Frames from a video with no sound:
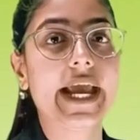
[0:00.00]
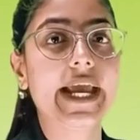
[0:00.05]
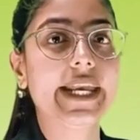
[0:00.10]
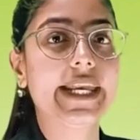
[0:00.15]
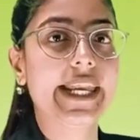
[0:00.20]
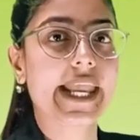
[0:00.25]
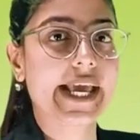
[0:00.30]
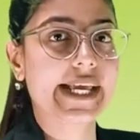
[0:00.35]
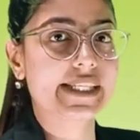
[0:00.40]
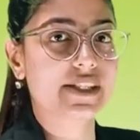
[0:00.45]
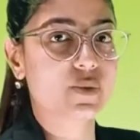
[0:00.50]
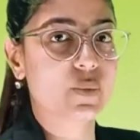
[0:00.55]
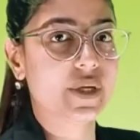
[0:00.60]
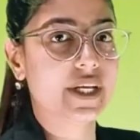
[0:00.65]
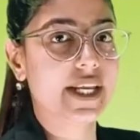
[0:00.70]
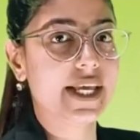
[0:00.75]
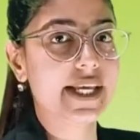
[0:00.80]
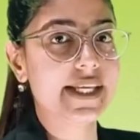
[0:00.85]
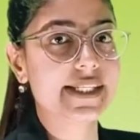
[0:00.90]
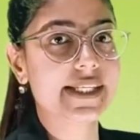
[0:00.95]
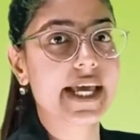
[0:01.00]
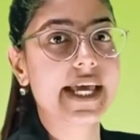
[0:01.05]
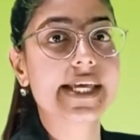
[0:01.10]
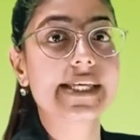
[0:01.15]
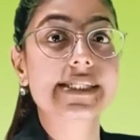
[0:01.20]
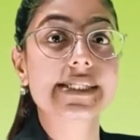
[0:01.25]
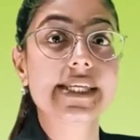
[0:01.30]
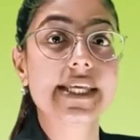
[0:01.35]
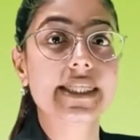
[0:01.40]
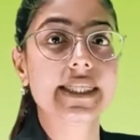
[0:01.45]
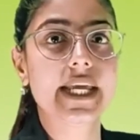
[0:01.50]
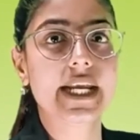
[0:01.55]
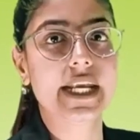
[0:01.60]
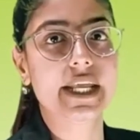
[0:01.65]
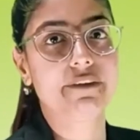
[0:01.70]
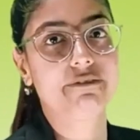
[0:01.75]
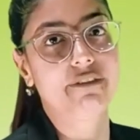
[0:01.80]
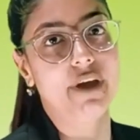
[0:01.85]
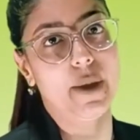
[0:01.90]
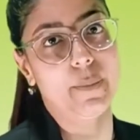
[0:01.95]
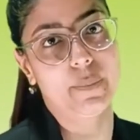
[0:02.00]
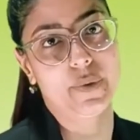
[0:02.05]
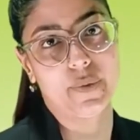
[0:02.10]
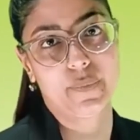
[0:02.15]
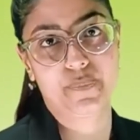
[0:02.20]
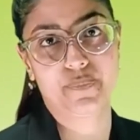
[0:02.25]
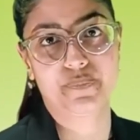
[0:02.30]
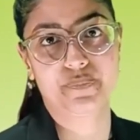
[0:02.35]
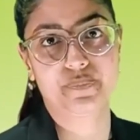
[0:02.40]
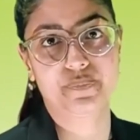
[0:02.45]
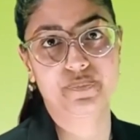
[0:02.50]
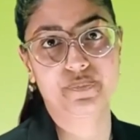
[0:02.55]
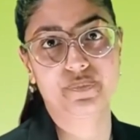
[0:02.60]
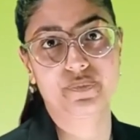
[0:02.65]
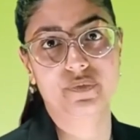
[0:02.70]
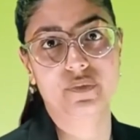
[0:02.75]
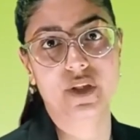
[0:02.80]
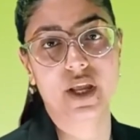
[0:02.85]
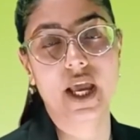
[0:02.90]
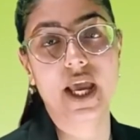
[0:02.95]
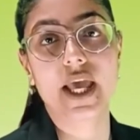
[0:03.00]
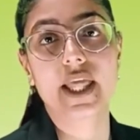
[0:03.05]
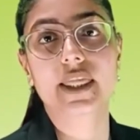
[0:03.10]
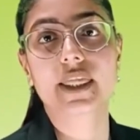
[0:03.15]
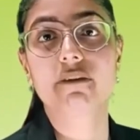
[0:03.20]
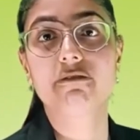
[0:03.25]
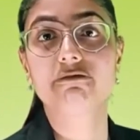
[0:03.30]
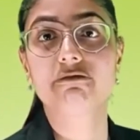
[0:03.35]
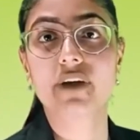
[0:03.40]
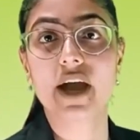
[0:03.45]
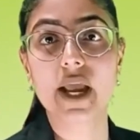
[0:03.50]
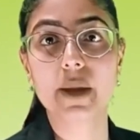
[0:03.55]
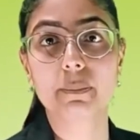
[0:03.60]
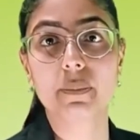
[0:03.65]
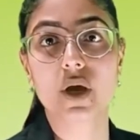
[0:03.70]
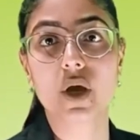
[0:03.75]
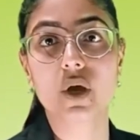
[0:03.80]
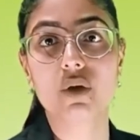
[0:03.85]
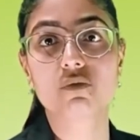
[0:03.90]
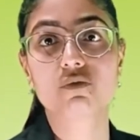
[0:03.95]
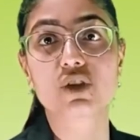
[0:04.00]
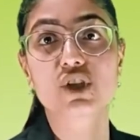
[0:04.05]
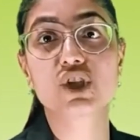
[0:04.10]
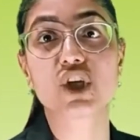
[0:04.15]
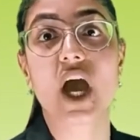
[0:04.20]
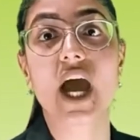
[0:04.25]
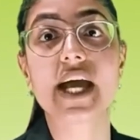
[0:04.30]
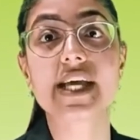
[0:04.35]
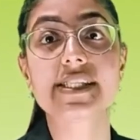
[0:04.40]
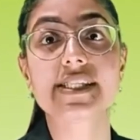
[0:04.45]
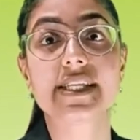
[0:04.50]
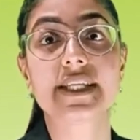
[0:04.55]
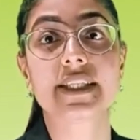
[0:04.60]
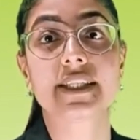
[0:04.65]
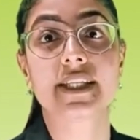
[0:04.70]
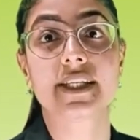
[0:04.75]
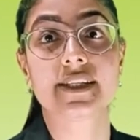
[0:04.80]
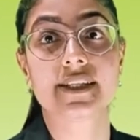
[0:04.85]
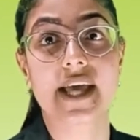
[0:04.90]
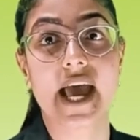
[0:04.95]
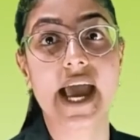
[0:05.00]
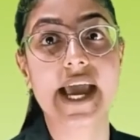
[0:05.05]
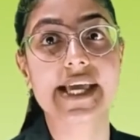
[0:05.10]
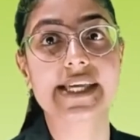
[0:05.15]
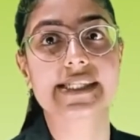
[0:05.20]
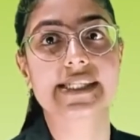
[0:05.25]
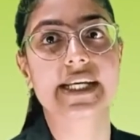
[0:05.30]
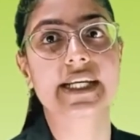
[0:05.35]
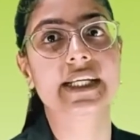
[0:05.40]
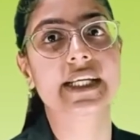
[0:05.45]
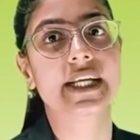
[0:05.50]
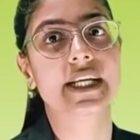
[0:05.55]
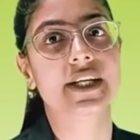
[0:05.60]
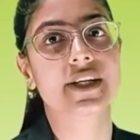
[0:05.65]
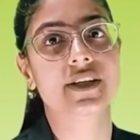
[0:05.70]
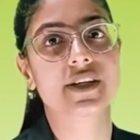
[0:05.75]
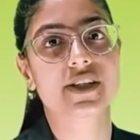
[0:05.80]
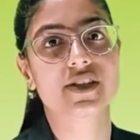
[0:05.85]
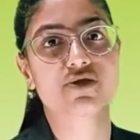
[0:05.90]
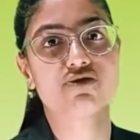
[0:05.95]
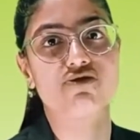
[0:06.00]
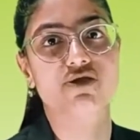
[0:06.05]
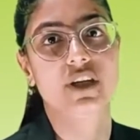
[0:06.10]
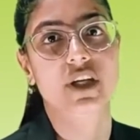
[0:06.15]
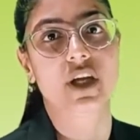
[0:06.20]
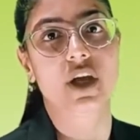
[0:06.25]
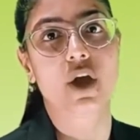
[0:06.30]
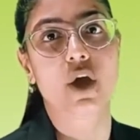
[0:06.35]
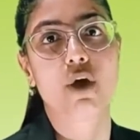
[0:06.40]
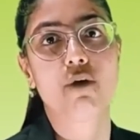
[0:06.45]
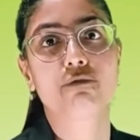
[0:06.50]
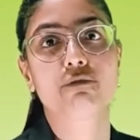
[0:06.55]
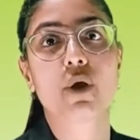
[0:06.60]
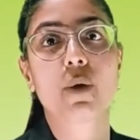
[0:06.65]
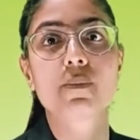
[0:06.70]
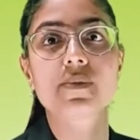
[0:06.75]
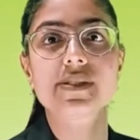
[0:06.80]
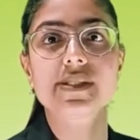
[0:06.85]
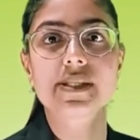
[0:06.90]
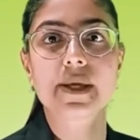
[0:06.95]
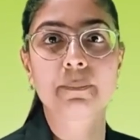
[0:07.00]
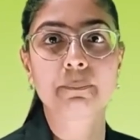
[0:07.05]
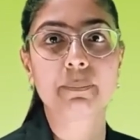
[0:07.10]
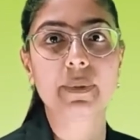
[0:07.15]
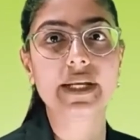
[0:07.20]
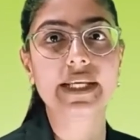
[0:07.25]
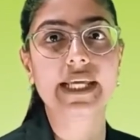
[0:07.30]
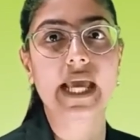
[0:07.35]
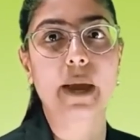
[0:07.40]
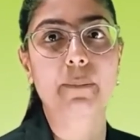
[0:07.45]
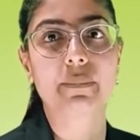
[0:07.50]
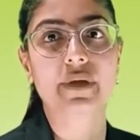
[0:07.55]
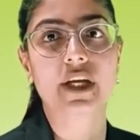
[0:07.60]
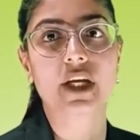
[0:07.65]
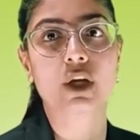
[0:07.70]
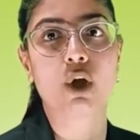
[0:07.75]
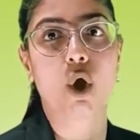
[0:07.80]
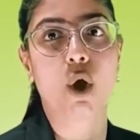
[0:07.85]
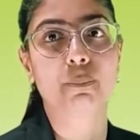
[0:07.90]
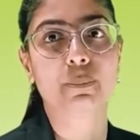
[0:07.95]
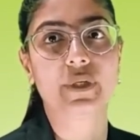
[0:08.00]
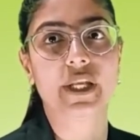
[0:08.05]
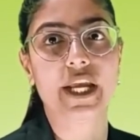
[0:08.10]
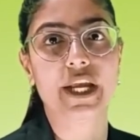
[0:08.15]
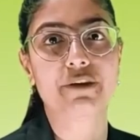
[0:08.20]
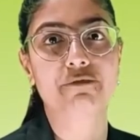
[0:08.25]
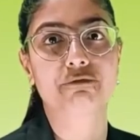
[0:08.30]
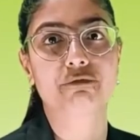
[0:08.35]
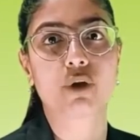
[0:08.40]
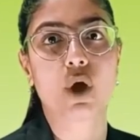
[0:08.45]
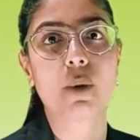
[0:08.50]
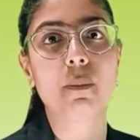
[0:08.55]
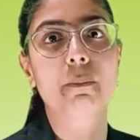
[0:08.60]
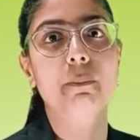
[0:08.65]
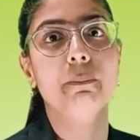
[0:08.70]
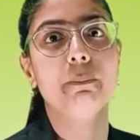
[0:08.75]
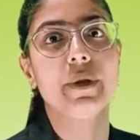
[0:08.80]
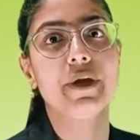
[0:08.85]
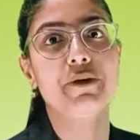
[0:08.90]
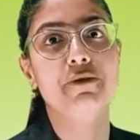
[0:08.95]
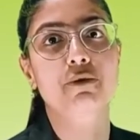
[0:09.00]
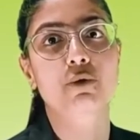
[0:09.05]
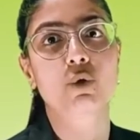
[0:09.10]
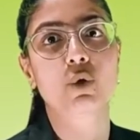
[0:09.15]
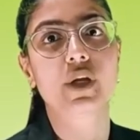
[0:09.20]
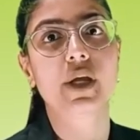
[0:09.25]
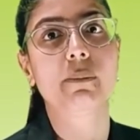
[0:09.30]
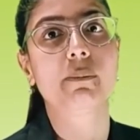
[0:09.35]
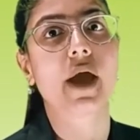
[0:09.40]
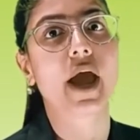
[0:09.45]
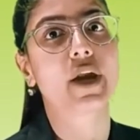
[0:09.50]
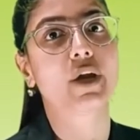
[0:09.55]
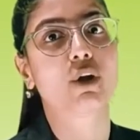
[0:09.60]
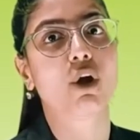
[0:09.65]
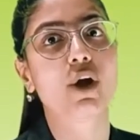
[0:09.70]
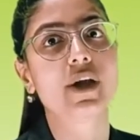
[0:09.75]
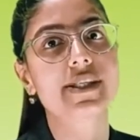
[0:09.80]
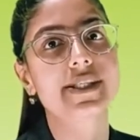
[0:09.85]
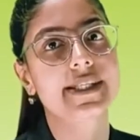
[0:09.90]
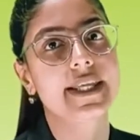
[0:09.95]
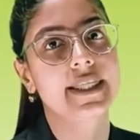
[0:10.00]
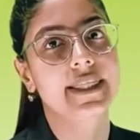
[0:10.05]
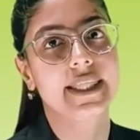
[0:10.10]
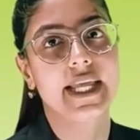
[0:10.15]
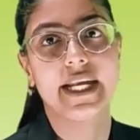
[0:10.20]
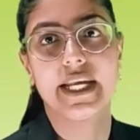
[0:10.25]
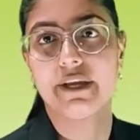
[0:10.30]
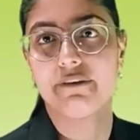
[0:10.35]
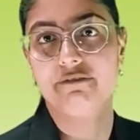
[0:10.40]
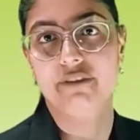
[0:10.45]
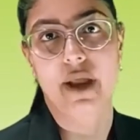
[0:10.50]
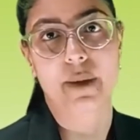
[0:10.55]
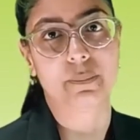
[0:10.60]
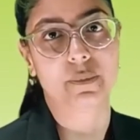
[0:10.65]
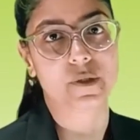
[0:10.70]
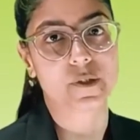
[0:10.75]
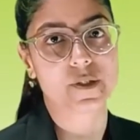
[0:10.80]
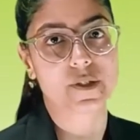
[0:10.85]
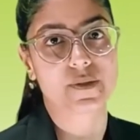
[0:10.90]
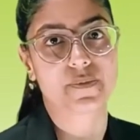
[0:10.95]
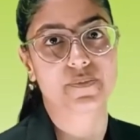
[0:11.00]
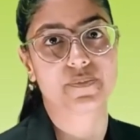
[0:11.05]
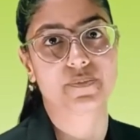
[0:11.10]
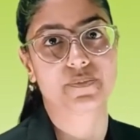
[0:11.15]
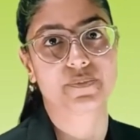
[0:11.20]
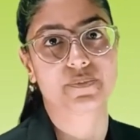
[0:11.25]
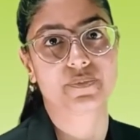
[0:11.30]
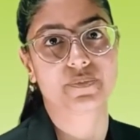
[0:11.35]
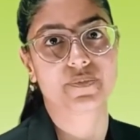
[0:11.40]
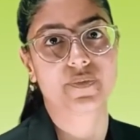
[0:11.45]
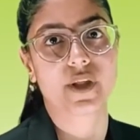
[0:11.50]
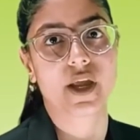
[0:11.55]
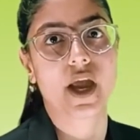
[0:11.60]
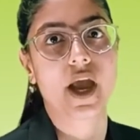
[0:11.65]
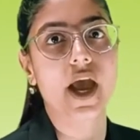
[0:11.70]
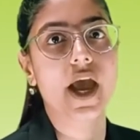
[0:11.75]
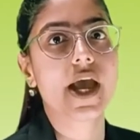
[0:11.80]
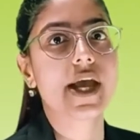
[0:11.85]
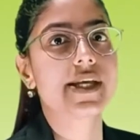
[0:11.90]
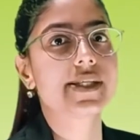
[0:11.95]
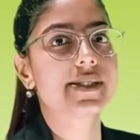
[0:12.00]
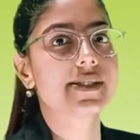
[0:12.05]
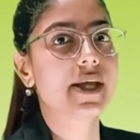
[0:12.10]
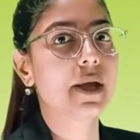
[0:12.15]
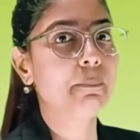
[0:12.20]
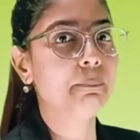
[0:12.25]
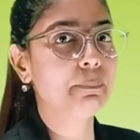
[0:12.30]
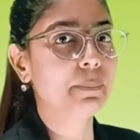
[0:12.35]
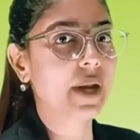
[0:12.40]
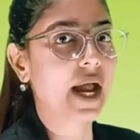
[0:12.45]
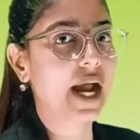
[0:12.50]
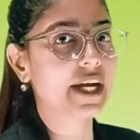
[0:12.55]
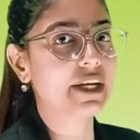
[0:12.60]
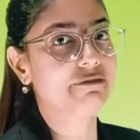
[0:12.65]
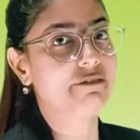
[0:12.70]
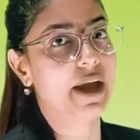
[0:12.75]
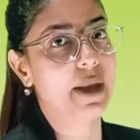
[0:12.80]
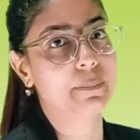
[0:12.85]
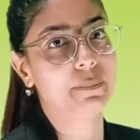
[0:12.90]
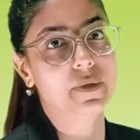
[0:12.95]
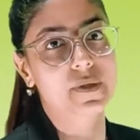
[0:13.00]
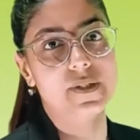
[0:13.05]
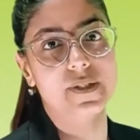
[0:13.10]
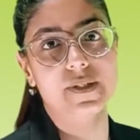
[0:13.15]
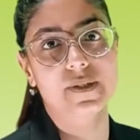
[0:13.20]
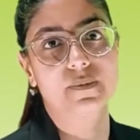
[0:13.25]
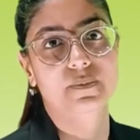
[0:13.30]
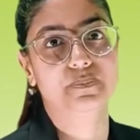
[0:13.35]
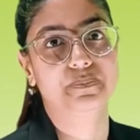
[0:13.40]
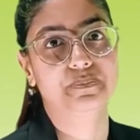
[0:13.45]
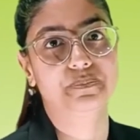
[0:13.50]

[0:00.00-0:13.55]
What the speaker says: Next one is synthetic fiber. The fiber which are synthesized in industry from simple chemical obtained from petroleum are called synthetic fibers. Some plant fibers.